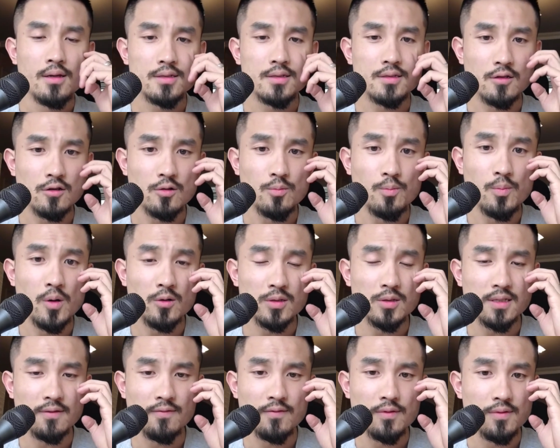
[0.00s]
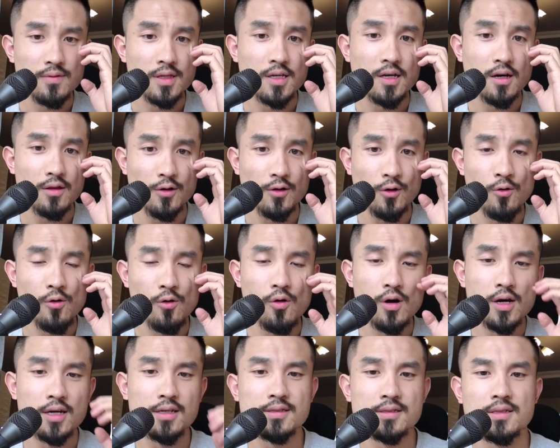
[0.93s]
most of the other
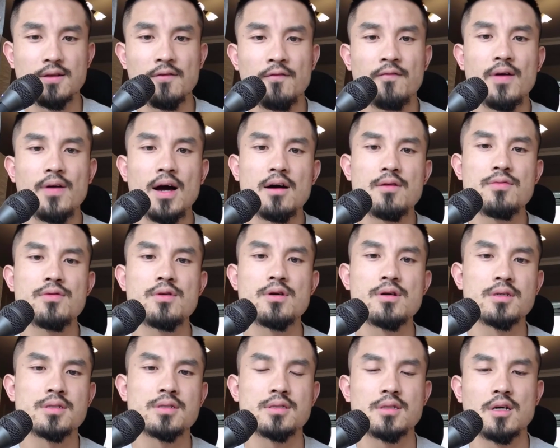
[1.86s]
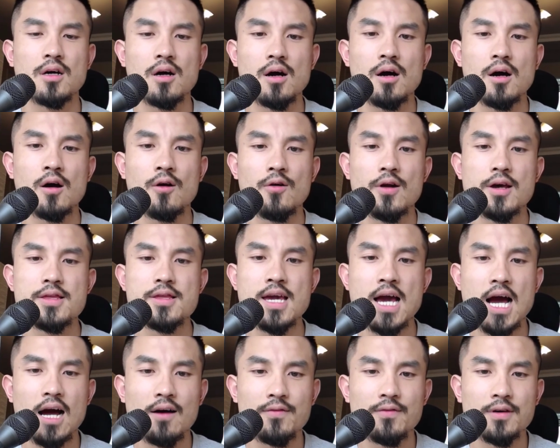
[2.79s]
coins, the founders already
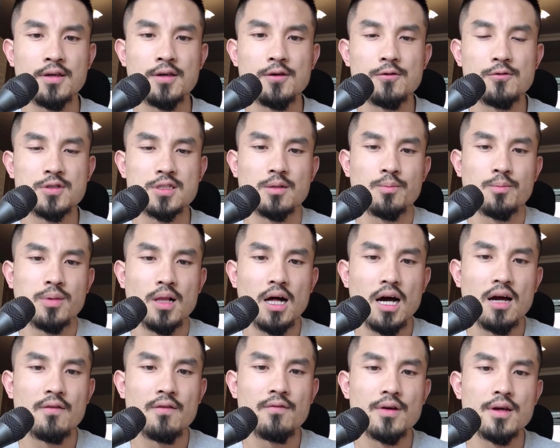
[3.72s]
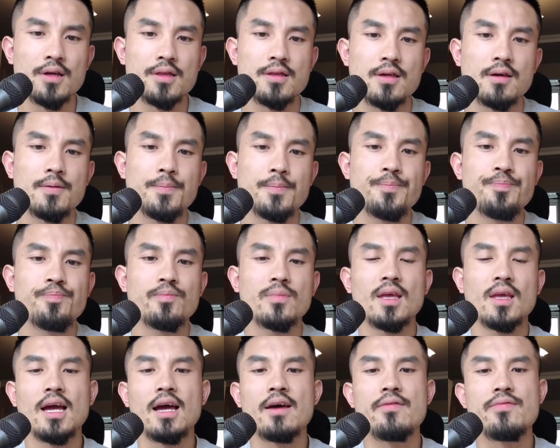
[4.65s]
have a huge supply of it,
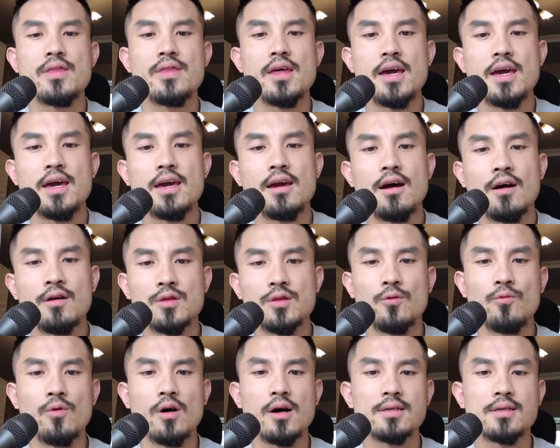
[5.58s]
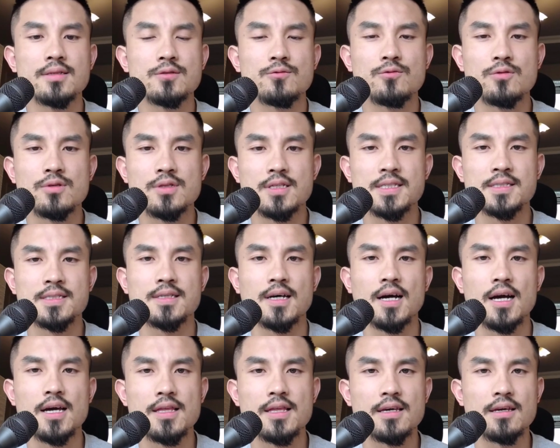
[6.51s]
and they are the ones who are
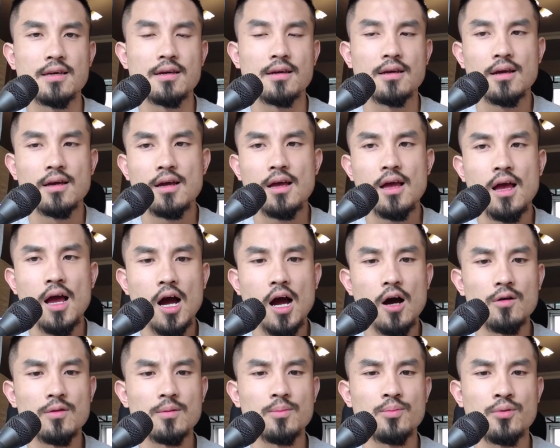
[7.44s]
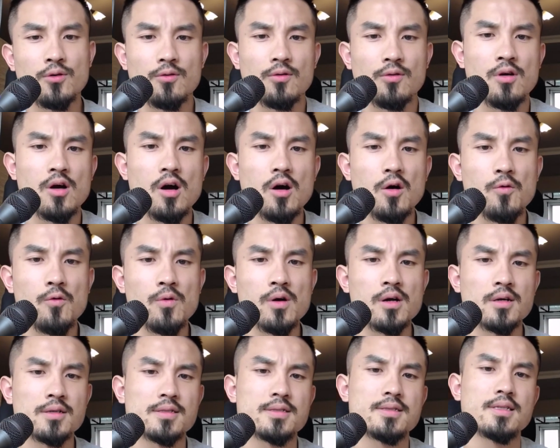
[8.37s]
deciding how the protocol
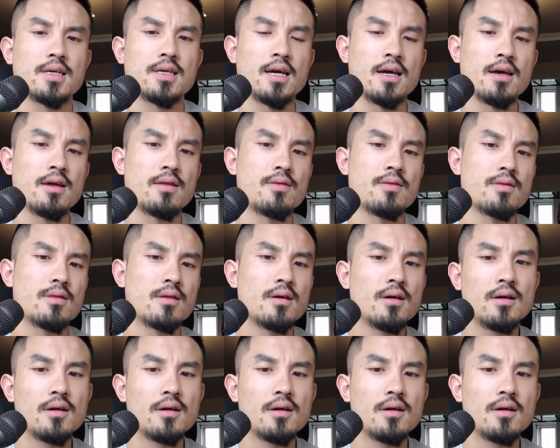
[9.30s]
works, and